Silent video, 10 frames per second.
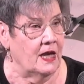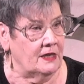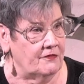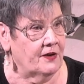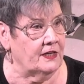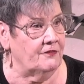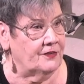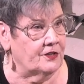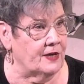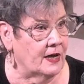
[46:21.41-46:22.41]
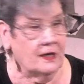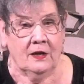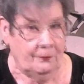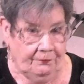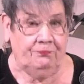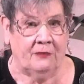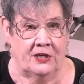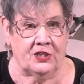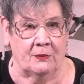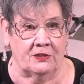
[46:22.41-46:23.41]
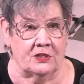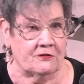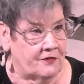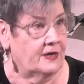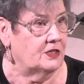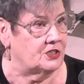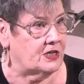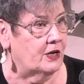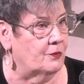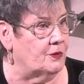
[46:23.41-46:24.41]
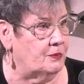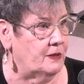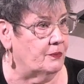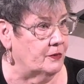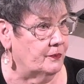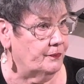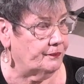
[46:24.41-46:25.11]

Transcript: And he finally figured out, my job isn't to fight, it's to help the people.